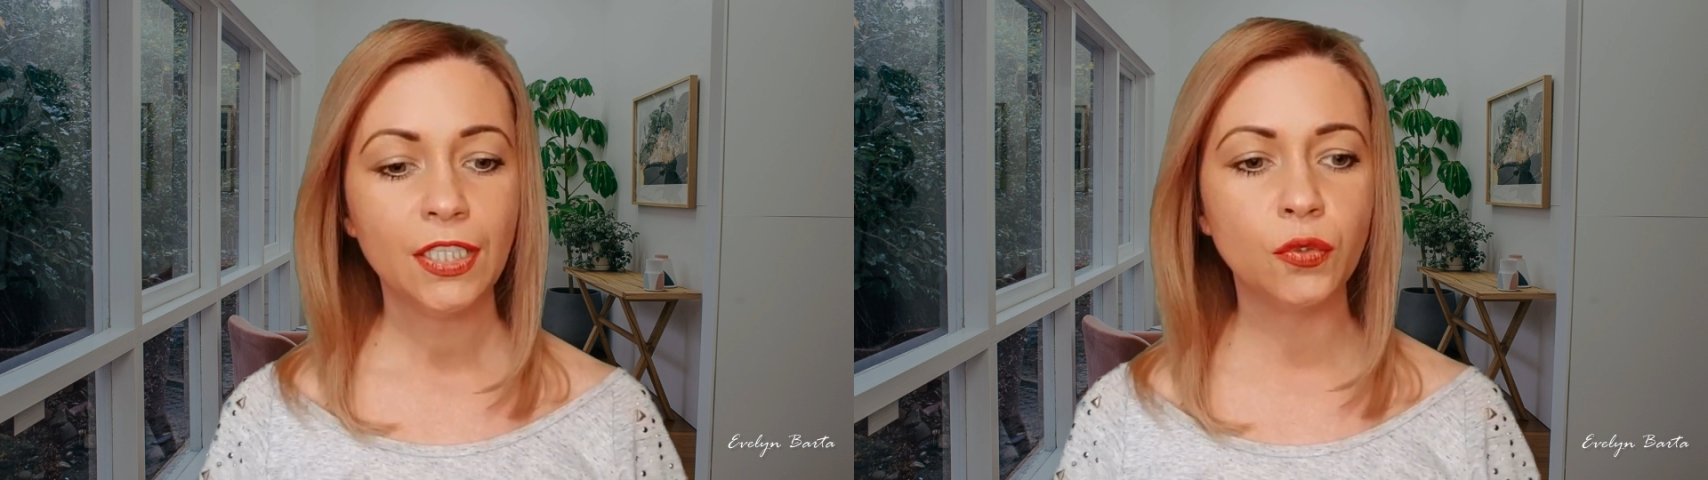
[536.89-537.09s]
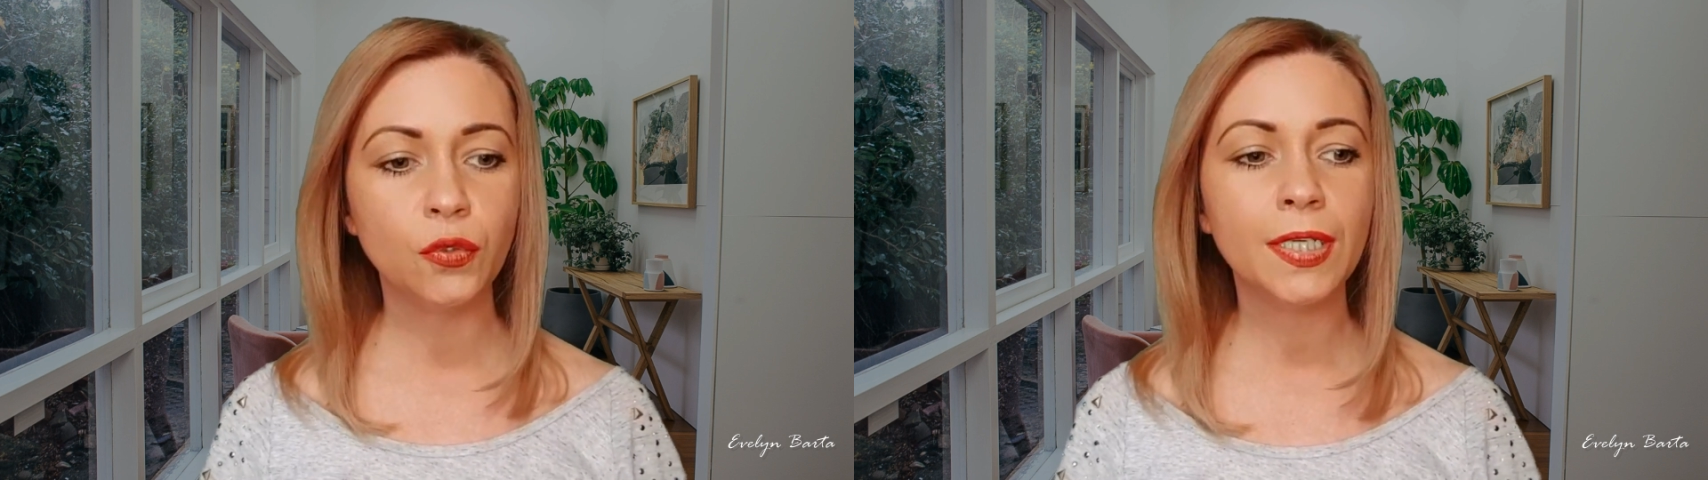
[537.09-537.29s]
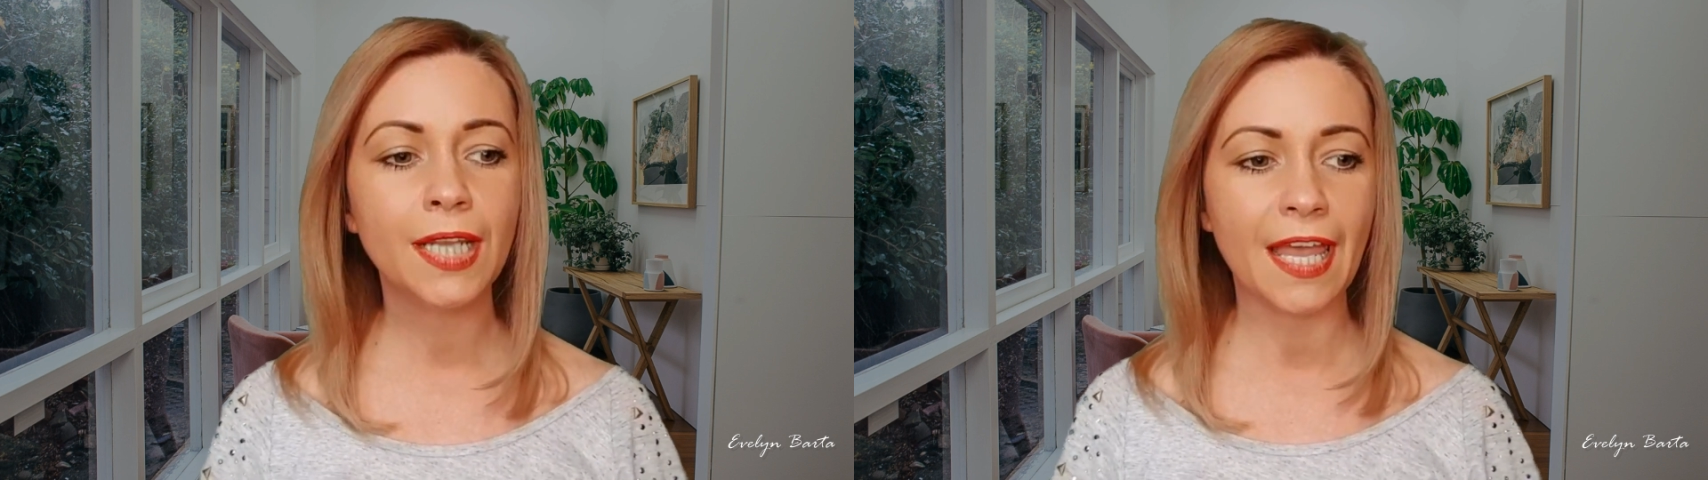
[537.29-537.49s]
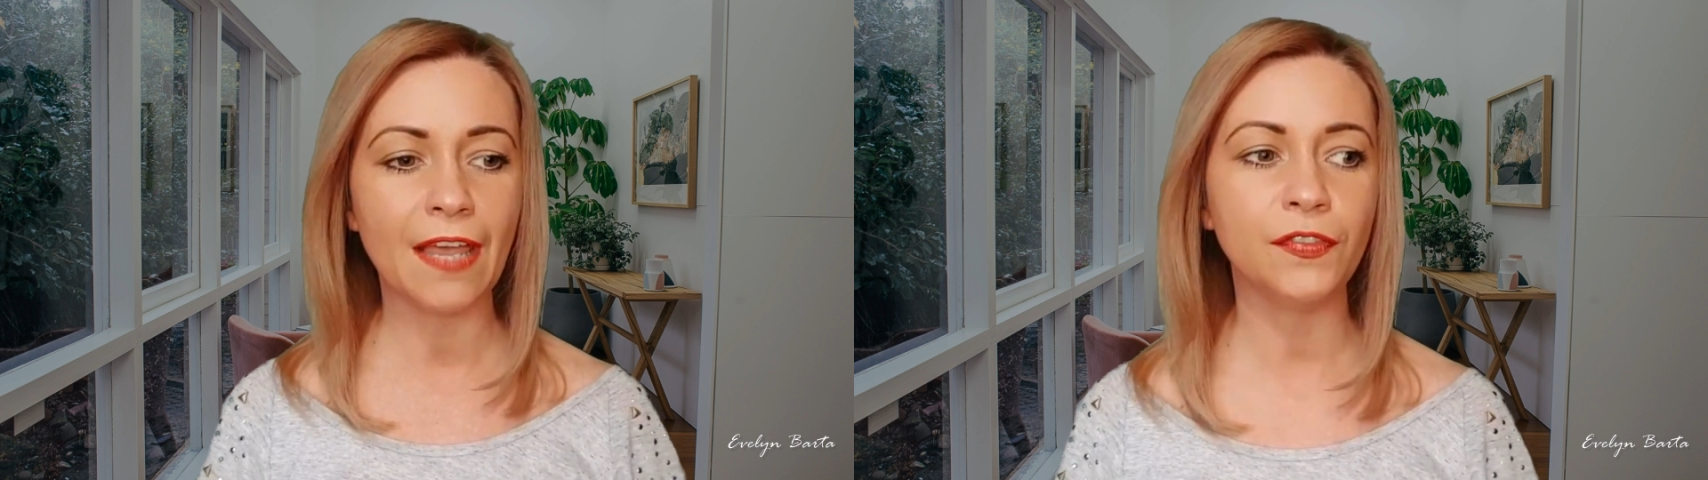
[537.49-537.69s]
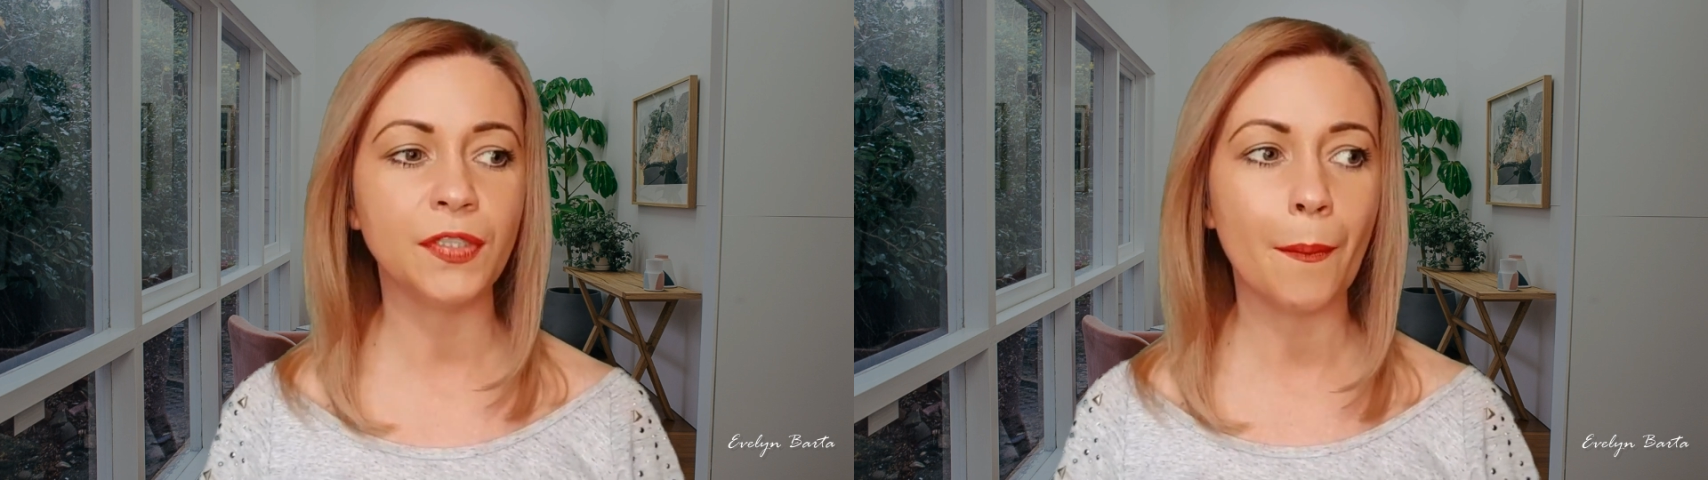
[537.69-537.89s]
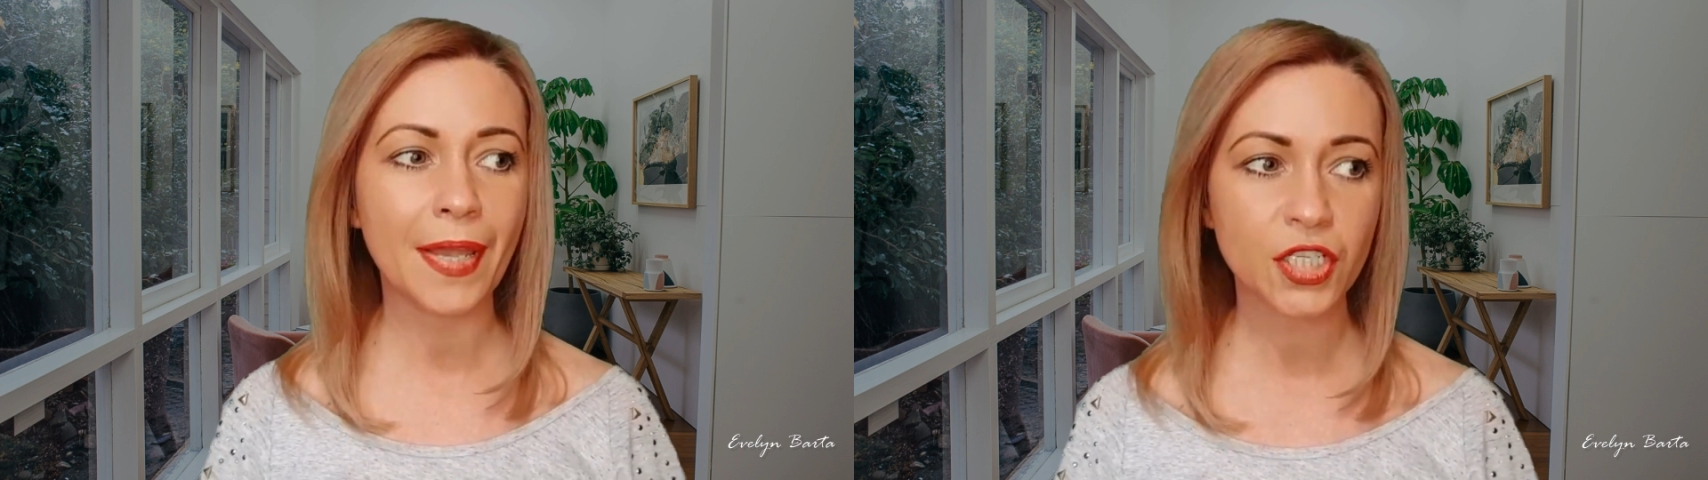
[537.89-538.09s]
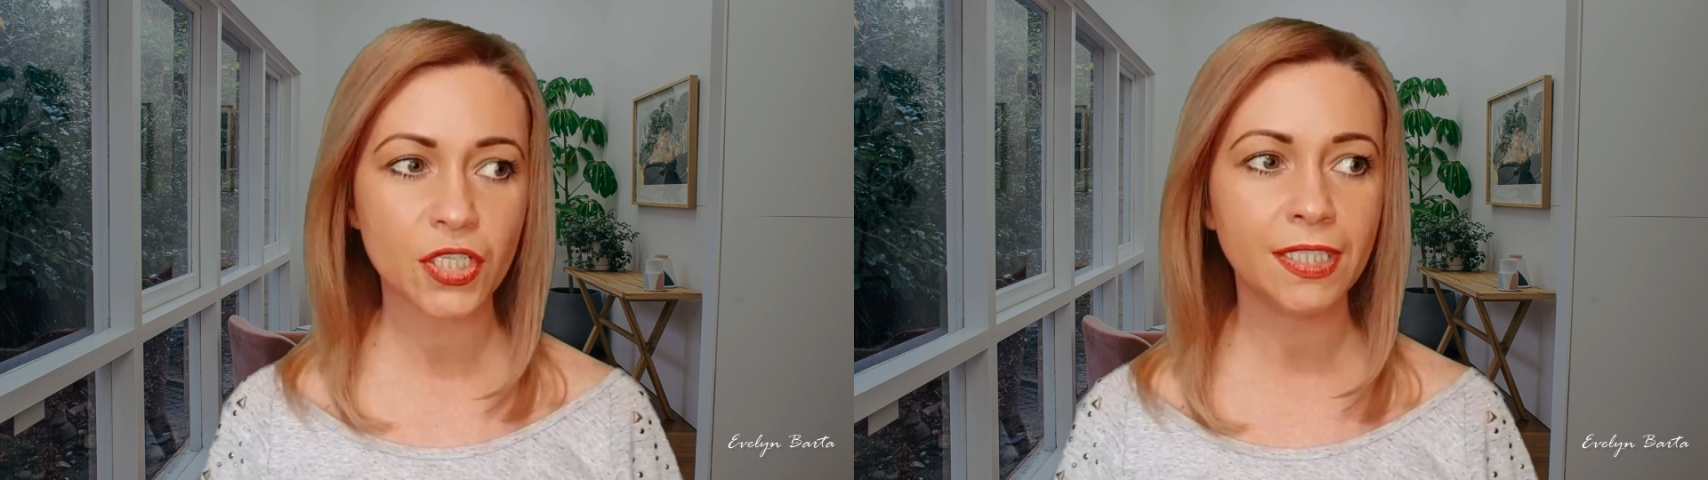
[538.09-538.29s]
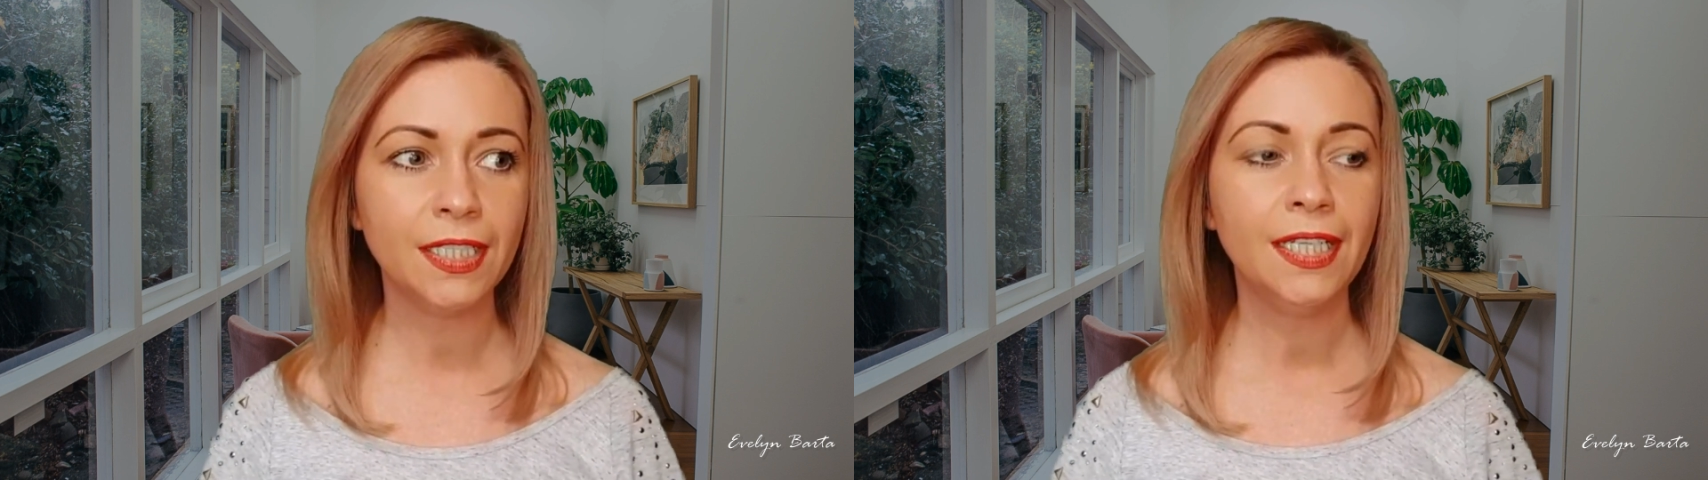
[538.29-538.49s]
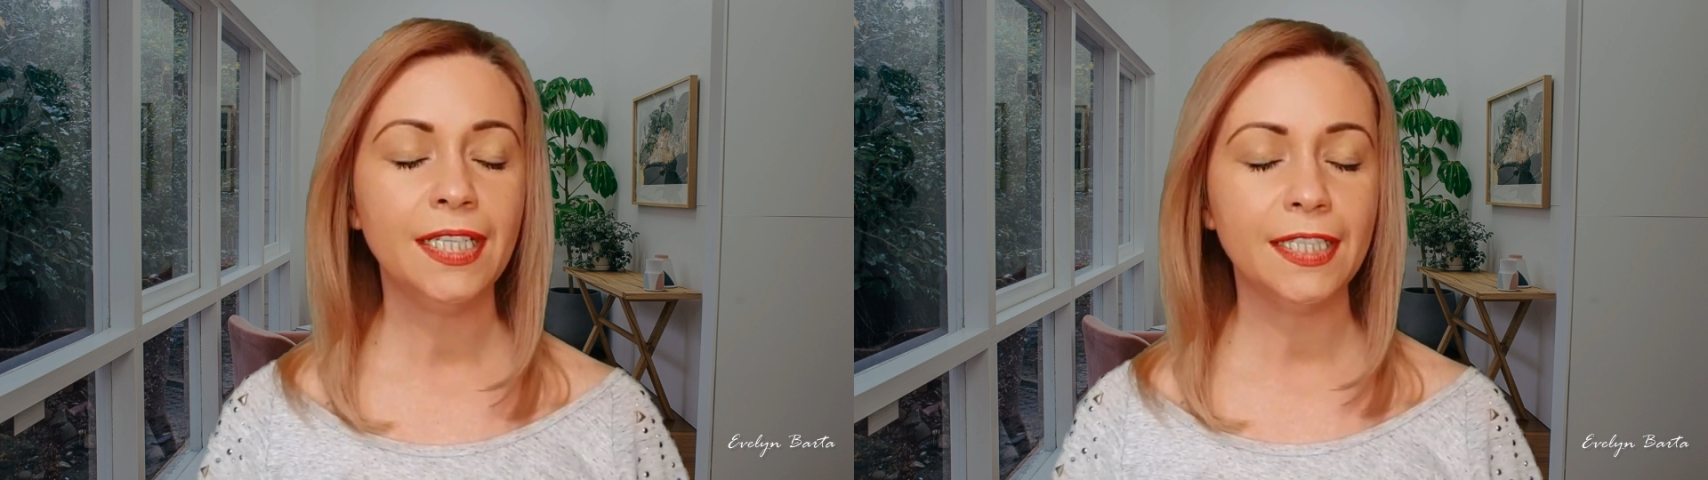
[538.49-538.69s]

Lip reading: you will have the passion